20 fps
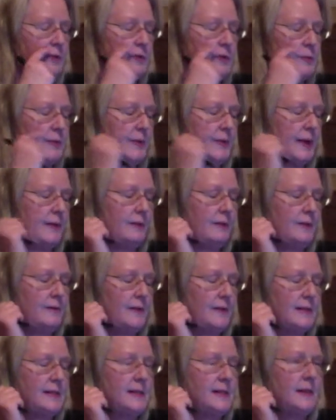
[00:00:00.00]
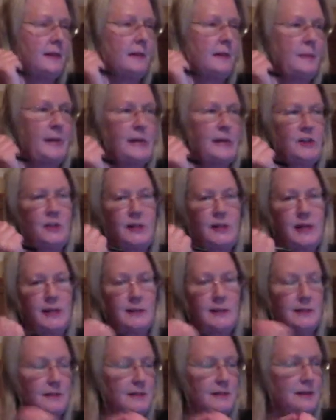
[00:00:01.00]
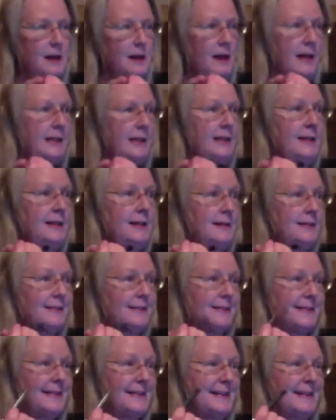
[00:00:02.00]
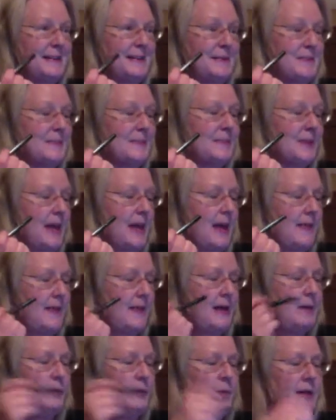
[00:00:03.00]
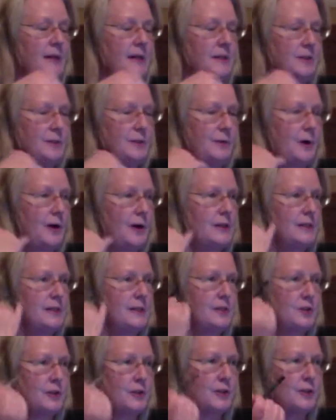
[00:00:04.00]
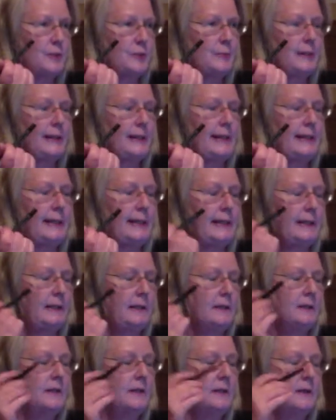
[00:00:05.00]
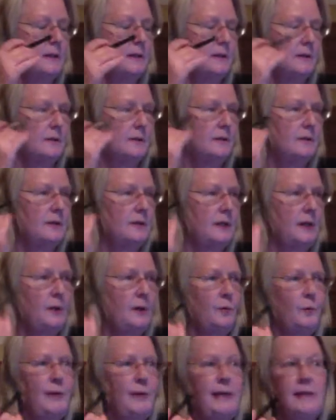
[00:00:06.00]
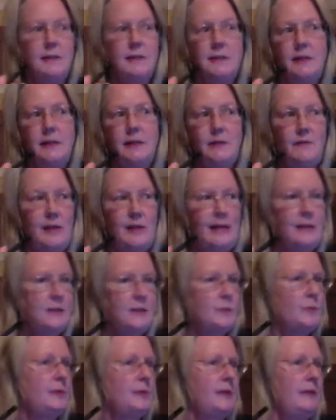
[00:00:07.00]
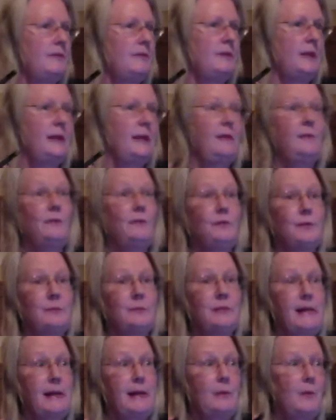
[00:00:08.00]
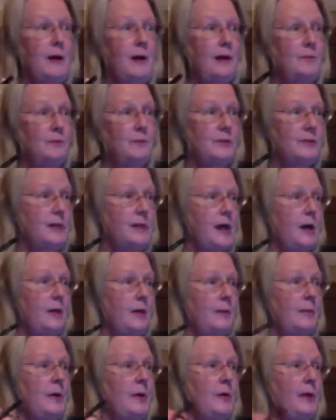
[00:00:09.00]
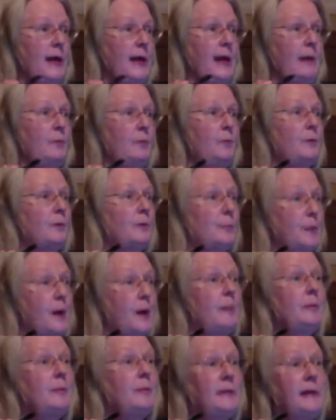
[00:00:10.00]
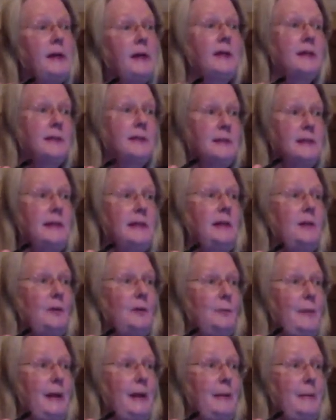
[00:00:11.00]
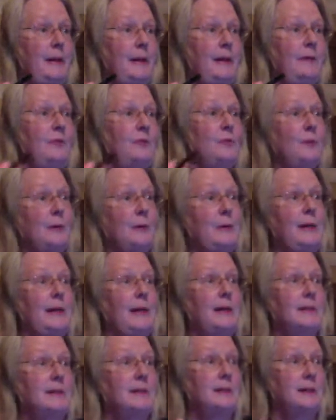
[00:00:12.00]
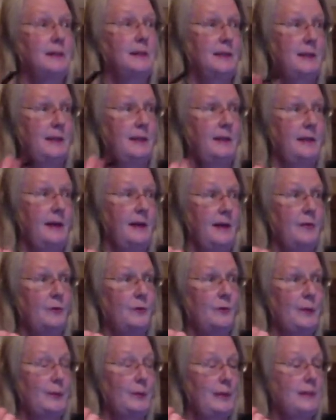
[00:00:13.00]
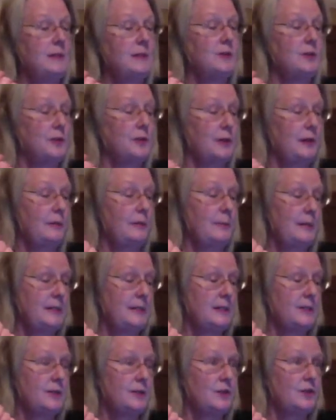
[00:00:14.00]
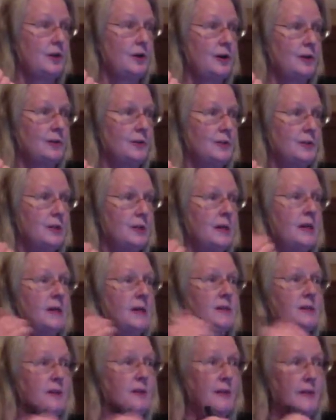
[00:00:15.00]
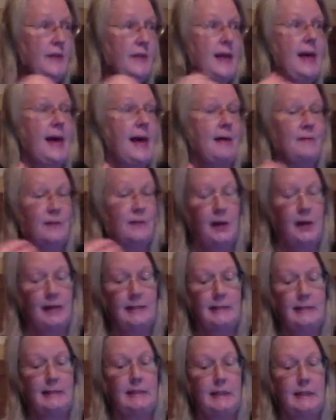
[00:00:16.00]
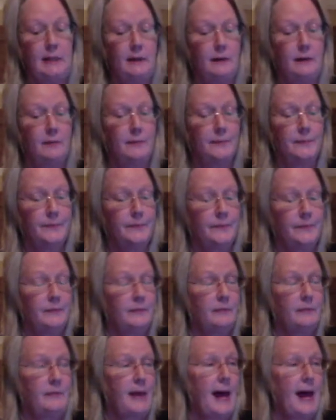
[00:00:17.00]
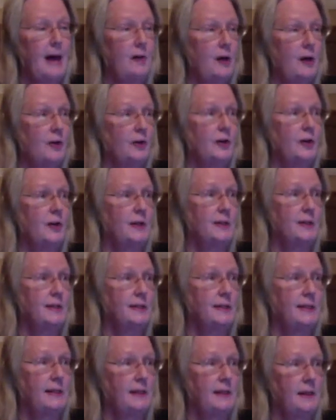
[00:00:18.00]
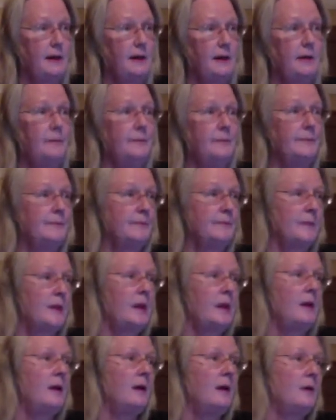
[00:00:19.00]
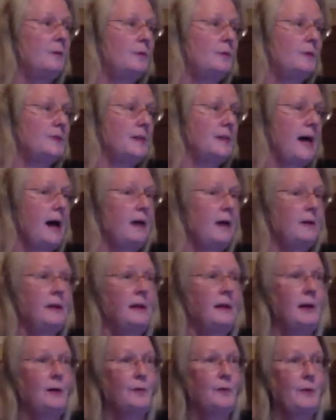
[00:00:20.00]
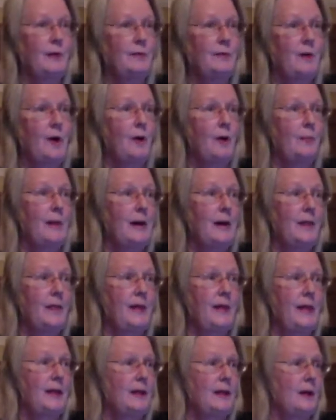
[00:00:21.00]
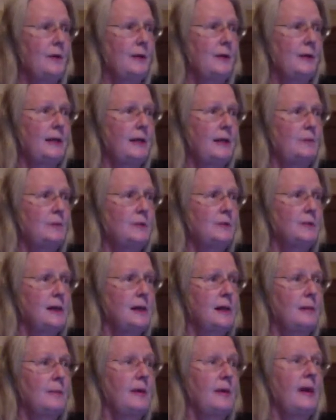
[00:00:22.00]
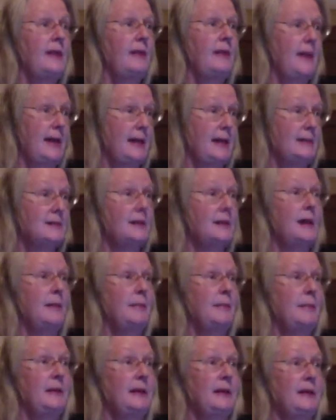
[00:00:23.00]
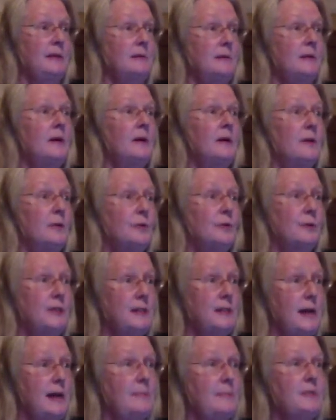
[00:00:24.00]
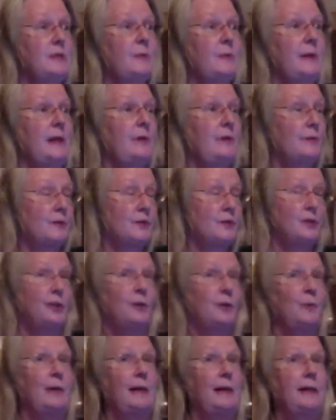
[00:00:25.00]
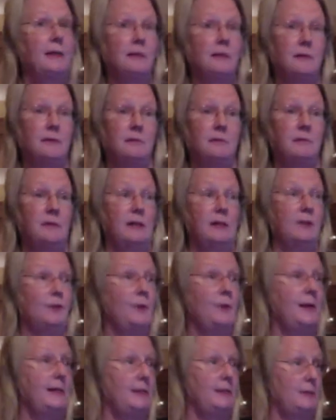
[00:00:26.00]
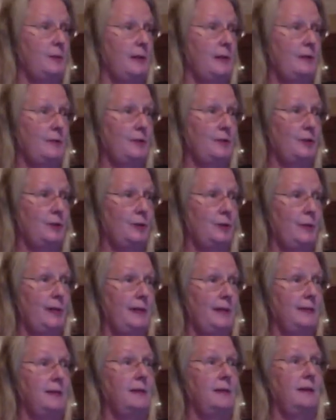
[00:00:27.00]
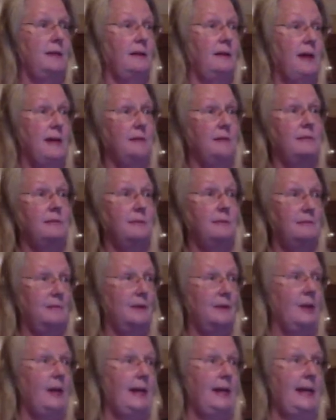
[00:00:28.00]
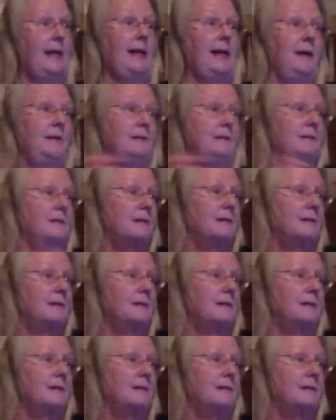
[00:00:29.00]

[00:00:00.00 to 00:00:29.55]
with every visit, and the patient has to sign it. And then we do our discharge planning weeks in advance. We'll even from day one, we'll tell them, okay, we're probably going to see you maybe 3 weeks, and at the end of that 3 weeks you're going to be discharged, so that they have an idea how long you're going to see them. We'll tell, if we have a home health aide going in, we'll tell them, okay, the aide's coming in 3 times a week for 2 weeks, then twice a week for 2 weeks, and then that's going to end.